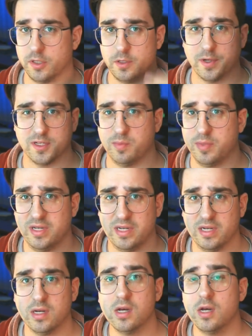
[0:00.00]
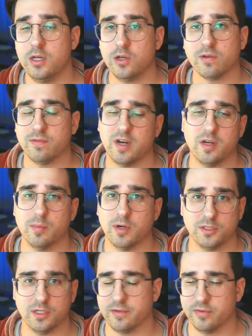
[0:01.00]
over USB. You can find a
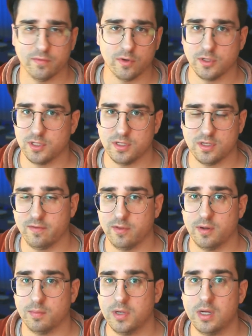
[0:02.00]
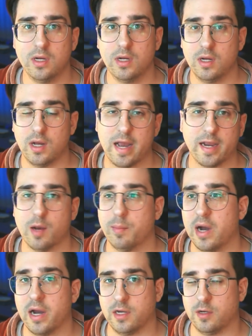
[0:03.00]
bunch of different versions of them. I
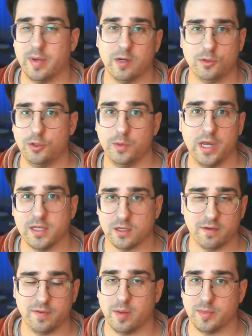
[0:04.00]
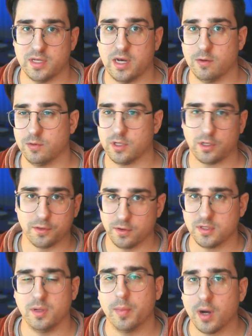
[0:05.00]
got mine in about 2 days off Amazon. It was like
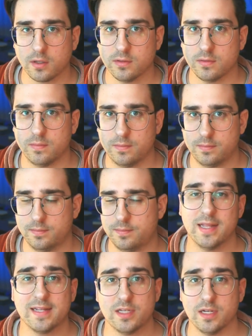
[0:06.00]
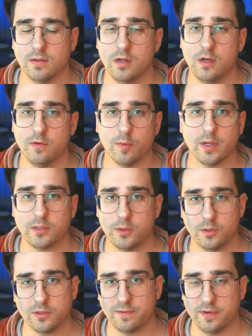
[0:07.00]
13 bucks. And that's it. For about
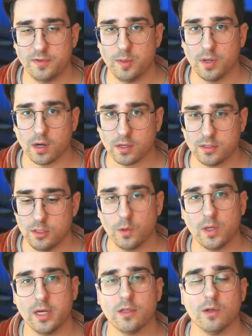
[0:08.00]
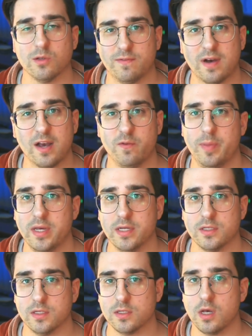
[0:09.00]
250 bucks, you can get those 5
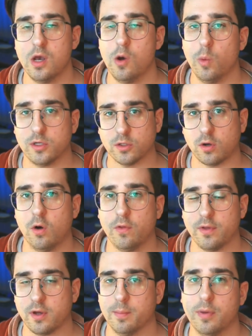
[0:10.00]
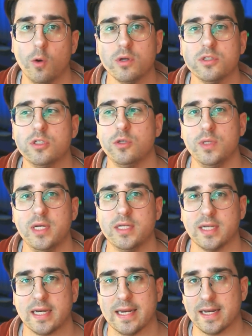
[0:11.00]
pieces, which are all the components you
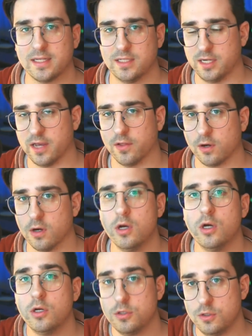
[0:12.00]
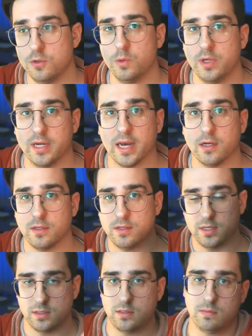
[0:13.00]
need to connect together to get
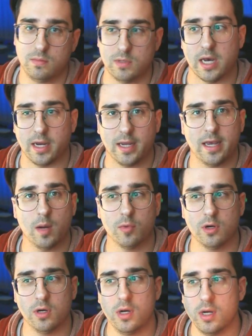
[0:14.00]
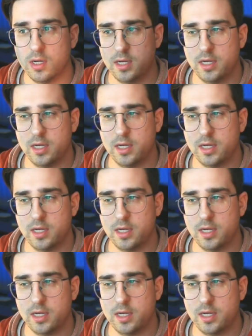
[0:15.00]
this kind of camera